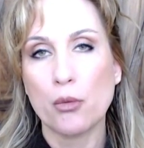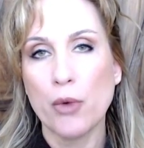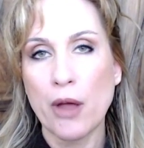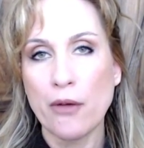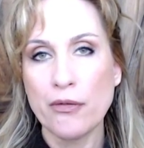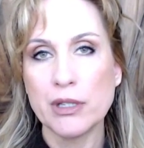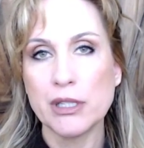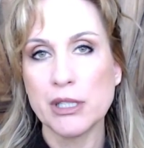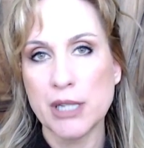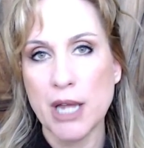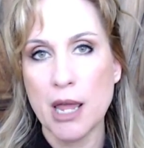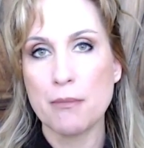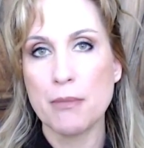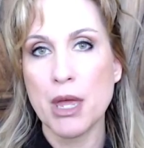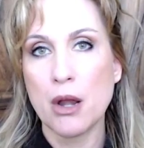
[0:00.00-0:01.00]
Reffitt's
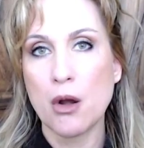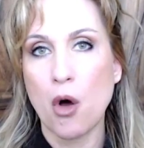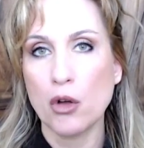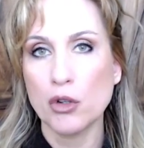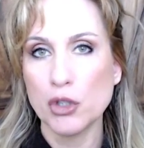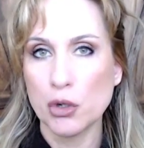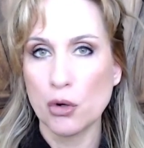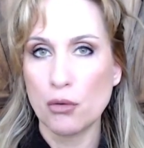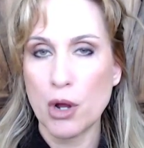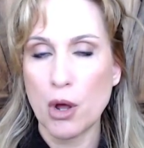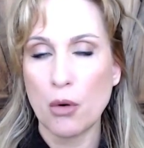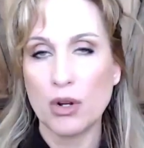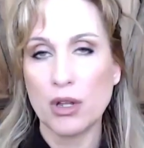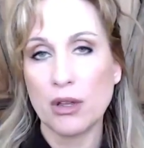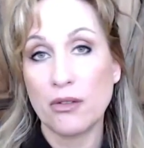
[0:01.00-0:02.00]
statement also
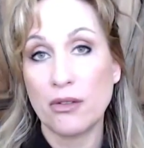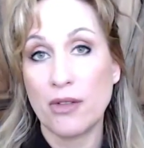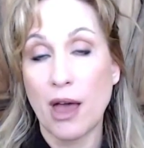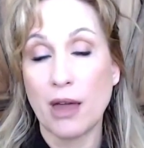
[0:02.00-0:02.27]
noted